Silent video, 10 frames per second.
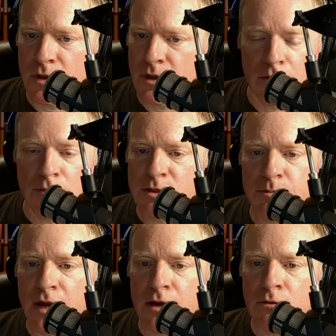
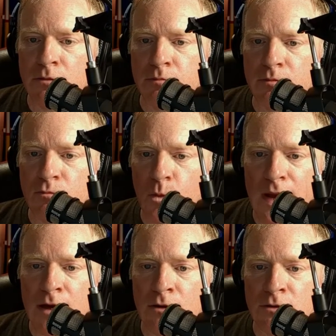spiral
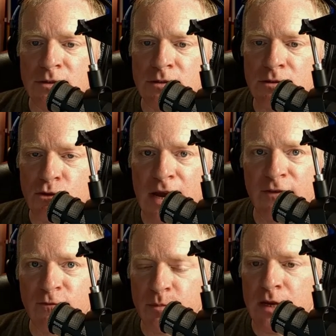wound
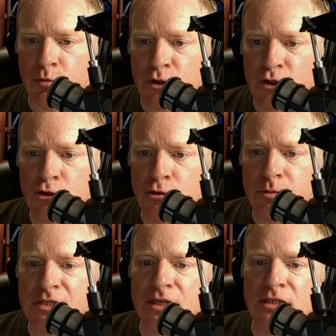craft paper
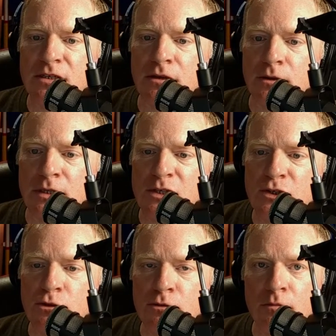tubes, it's going to
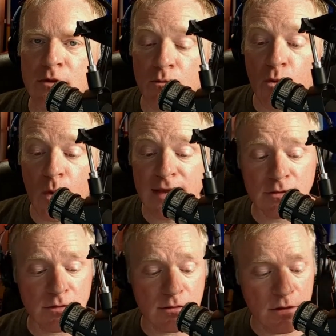assume the
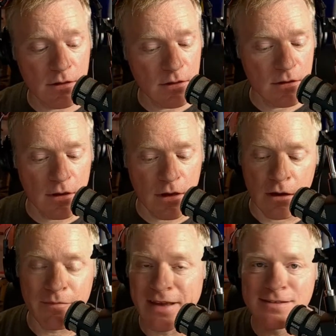weight
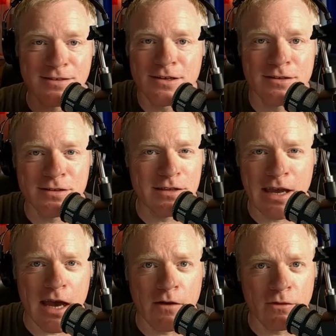based on the
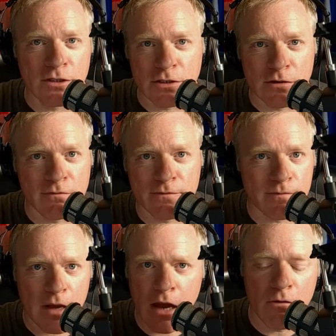average of
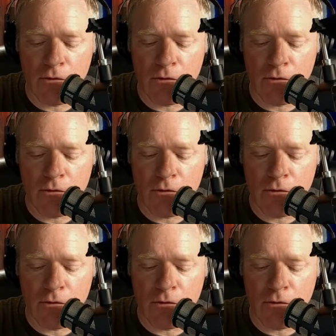how